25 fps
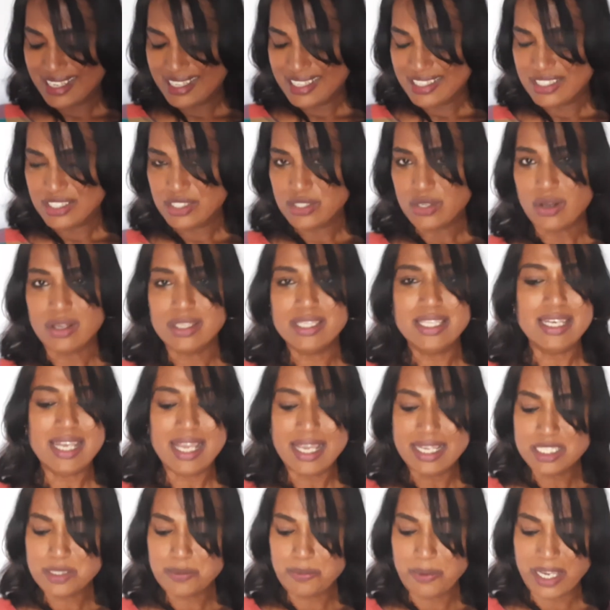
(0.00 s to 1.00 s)
So on the
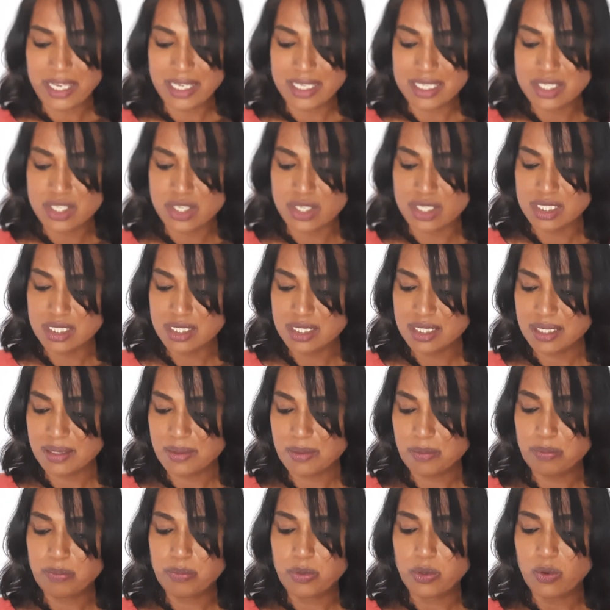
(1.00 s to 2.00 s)
next page is
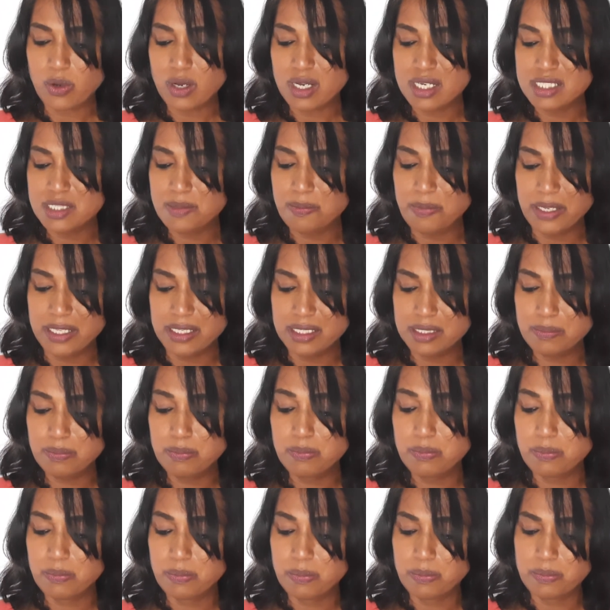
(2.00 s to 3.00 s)
pour, spill,
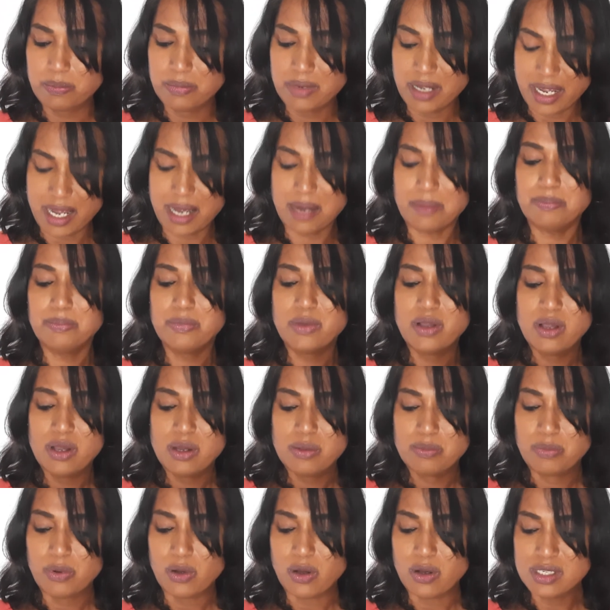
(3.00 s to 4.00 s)

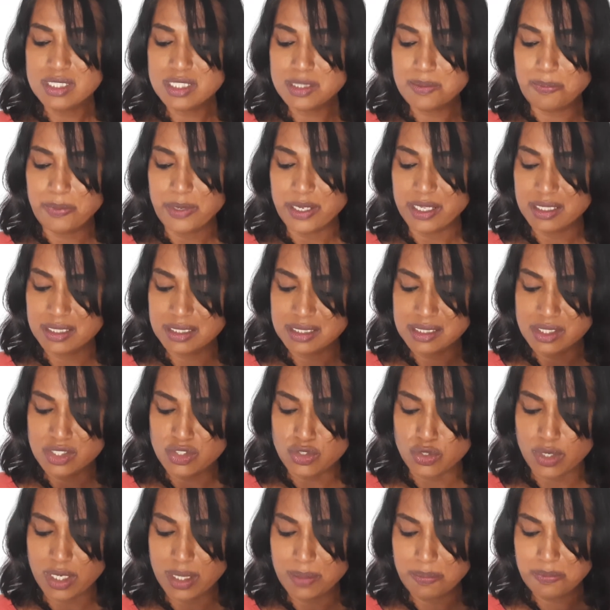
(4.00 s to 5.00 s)
pour, spill,
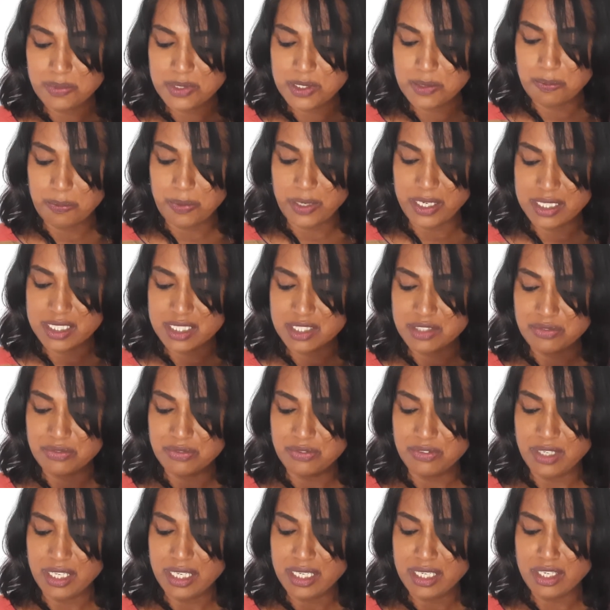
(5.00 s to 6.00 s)
drip, spit,
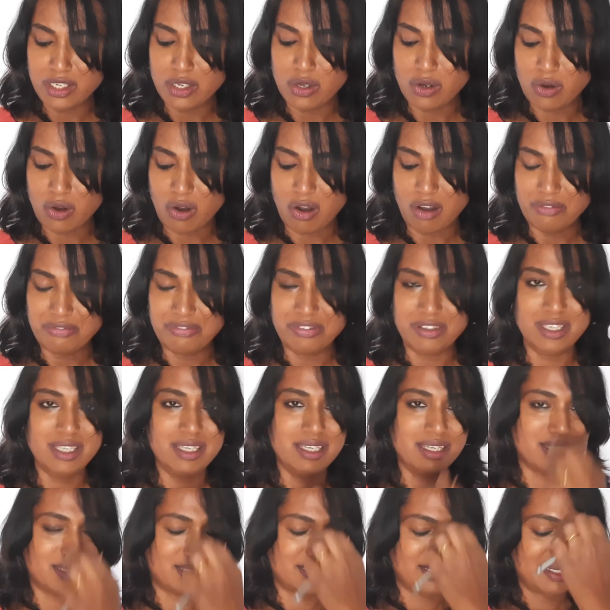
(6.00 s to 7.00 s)
fling your coffee
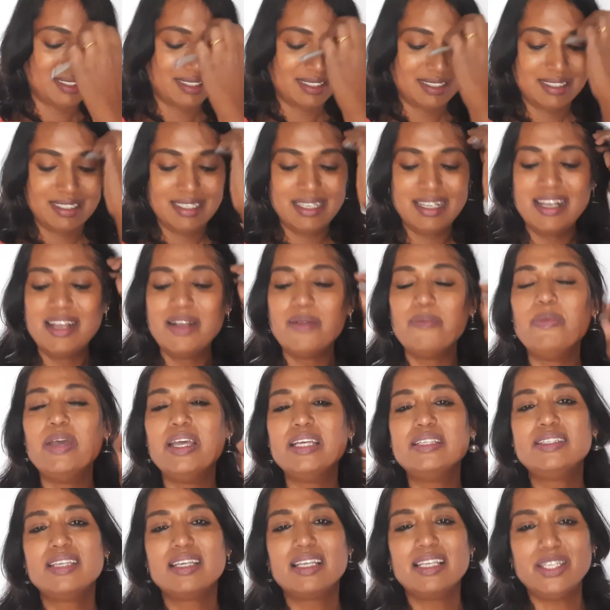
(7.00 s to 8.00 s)
here.
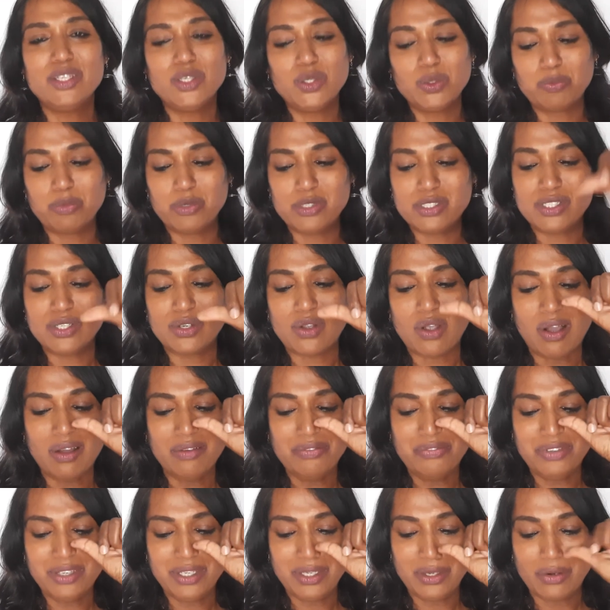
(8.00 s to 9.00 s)
basically you put
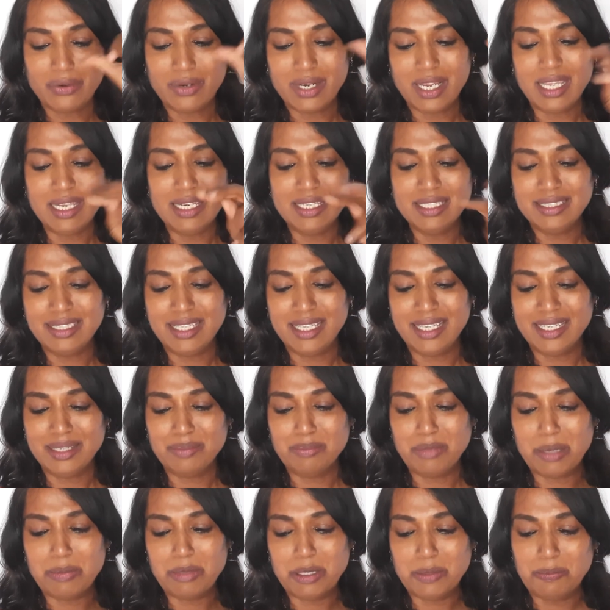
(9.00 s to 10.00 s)
coffee or anything,
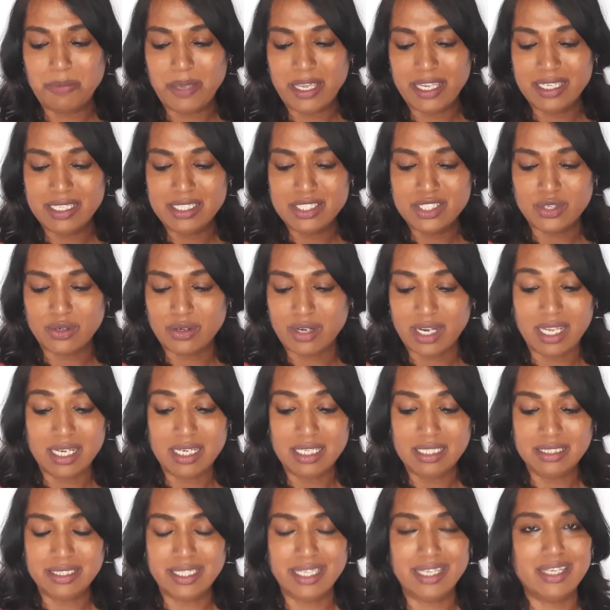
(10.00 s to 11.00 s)
maybe paint or
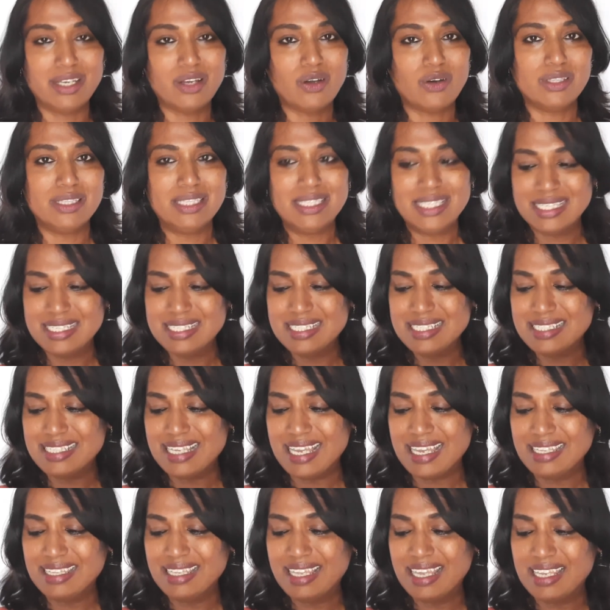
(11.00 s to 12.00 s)
anything on this,
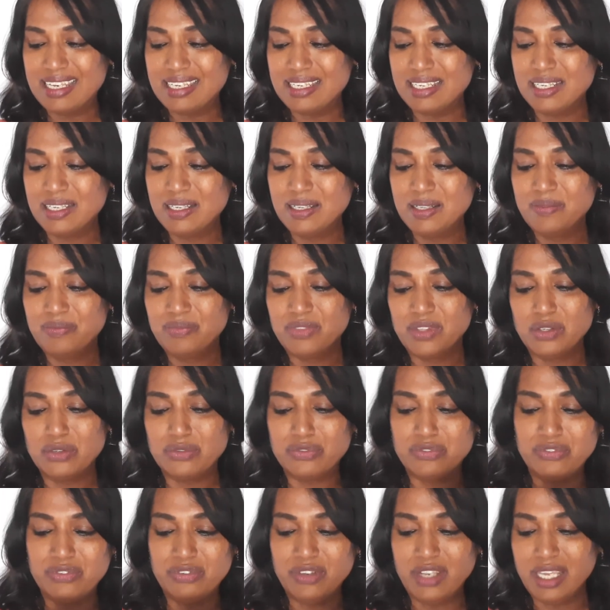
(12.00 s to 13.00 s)
and then you
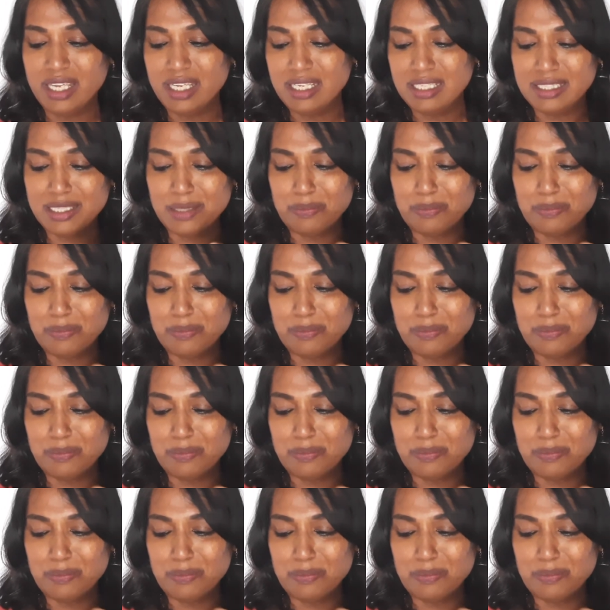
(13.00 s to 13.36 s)
fling the